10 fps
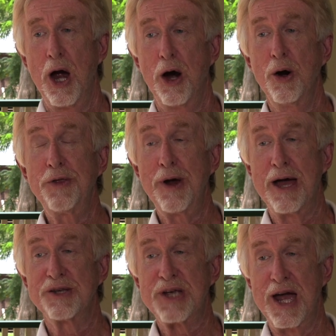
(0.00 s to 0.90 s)
Our other
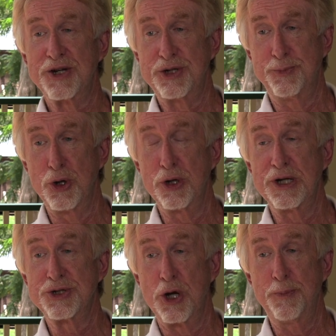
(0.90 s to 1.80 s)
house, Ashtabula, is